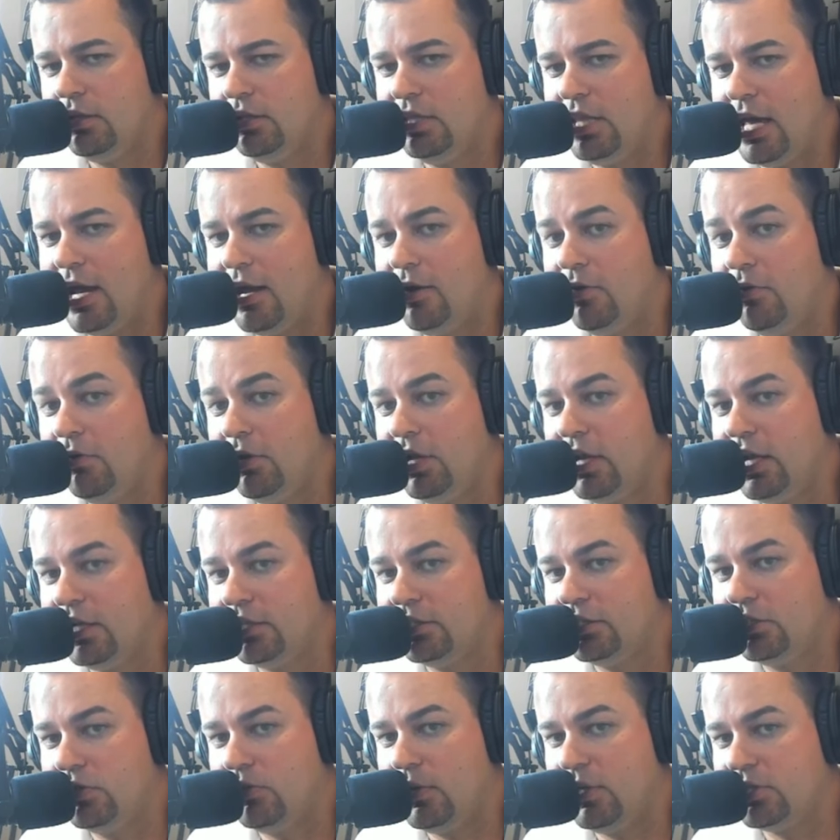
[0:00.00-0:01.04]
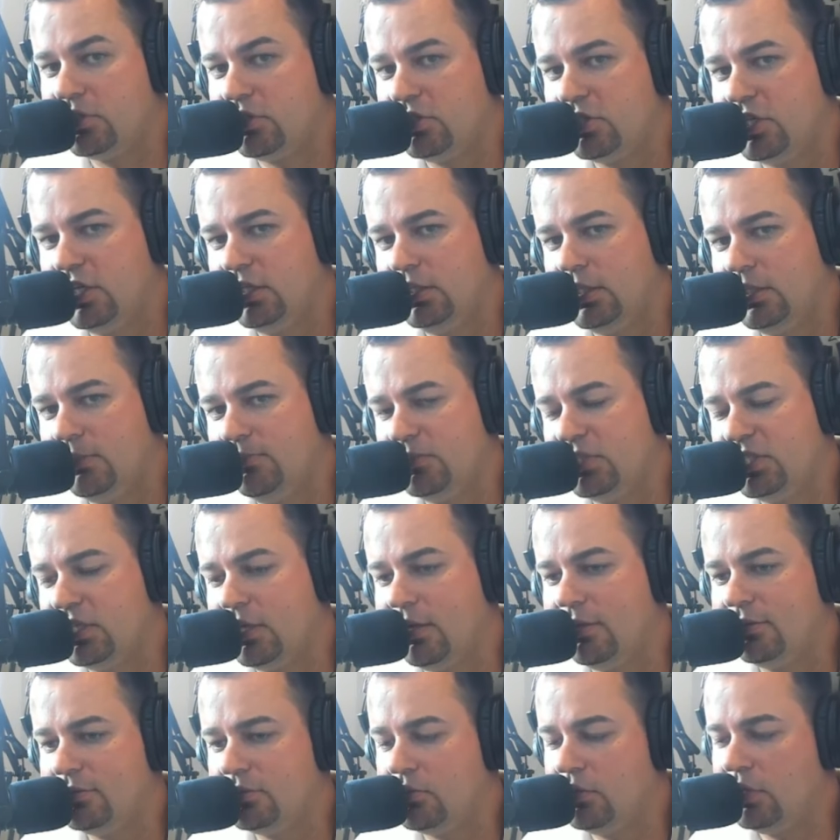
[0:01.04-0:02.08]
now gets to associate
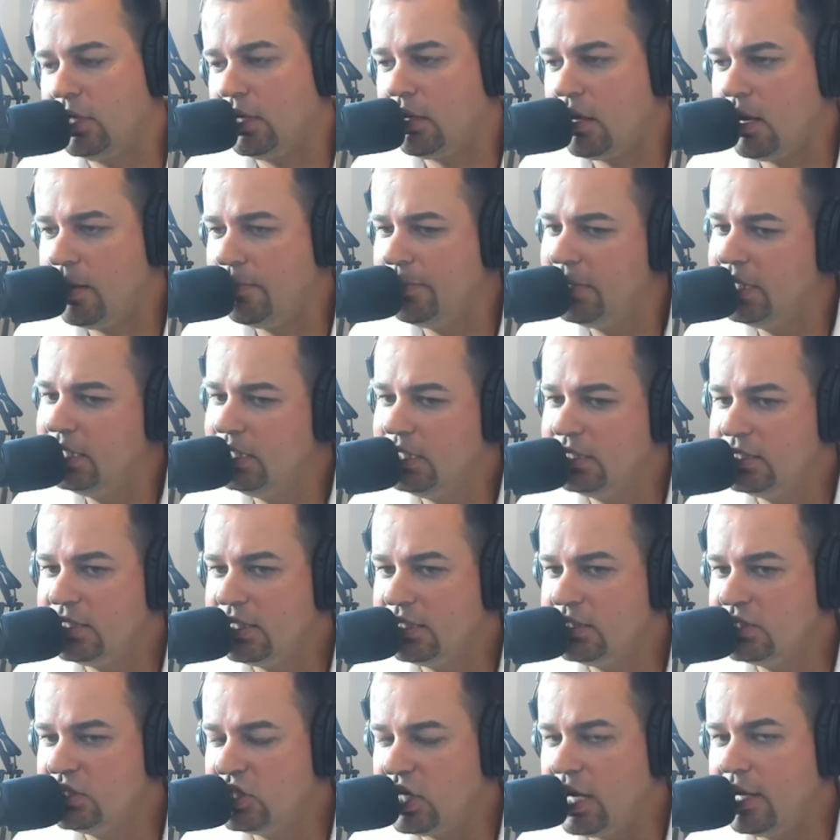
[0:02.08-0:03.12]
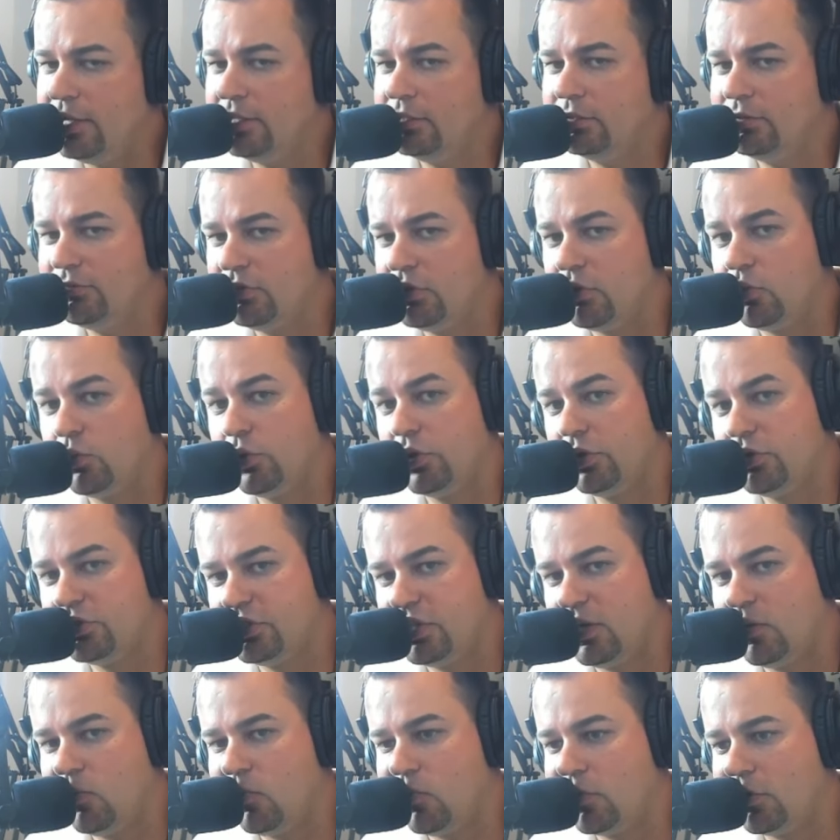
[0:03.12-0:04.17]
themselves with a company that's a giant of the real
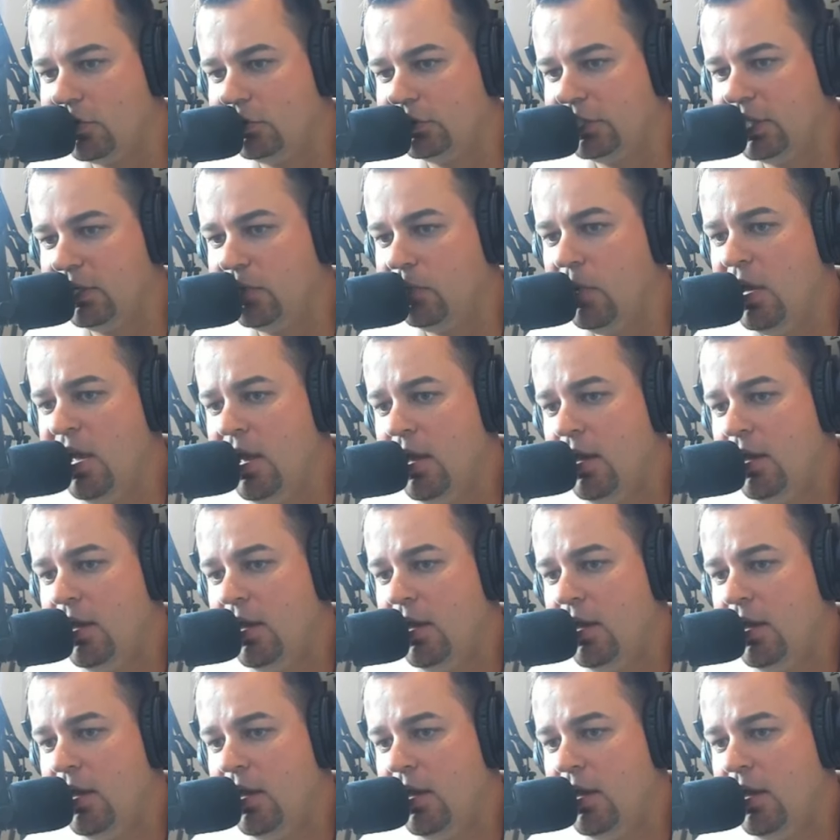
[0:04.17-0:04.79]
estate world and